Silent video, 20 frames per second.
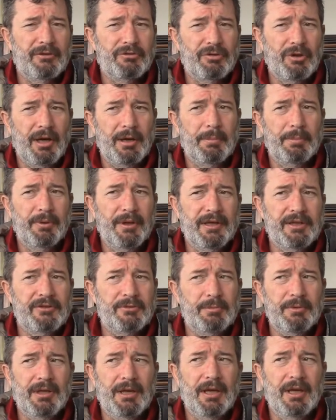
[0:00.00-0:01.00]
try and place
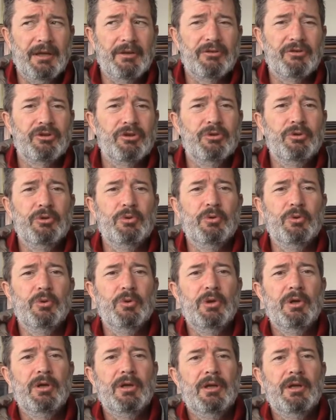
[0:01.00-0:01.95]
me into